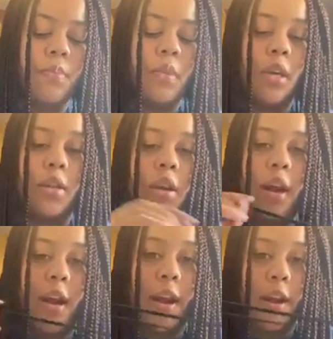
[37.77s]
either a
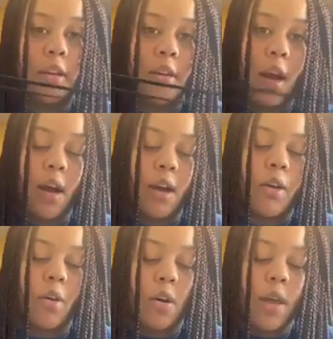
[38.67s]
hair tie
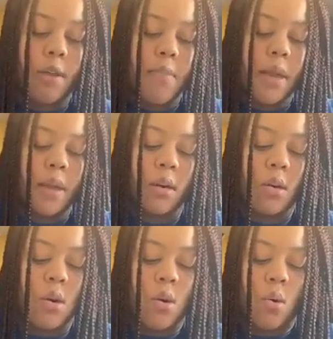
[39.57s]
or a headband,
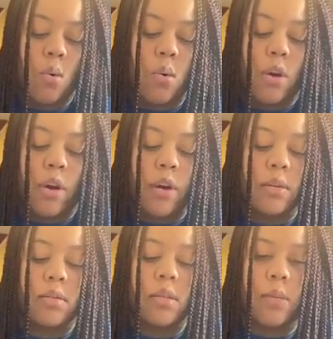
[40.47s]
or
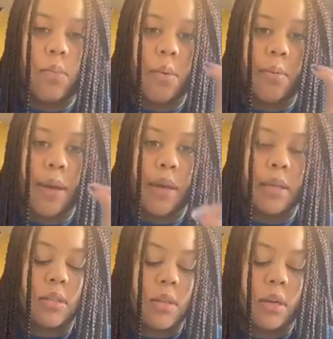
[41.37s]
some rubber
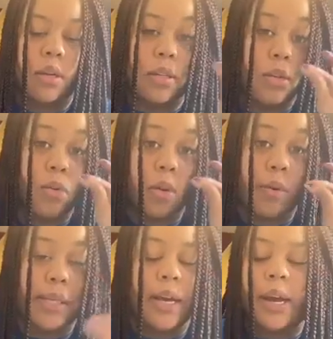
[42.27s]
bands. These are the only
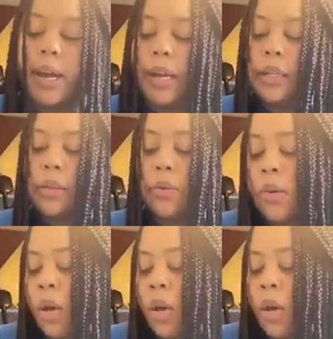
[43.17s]
ones I had. So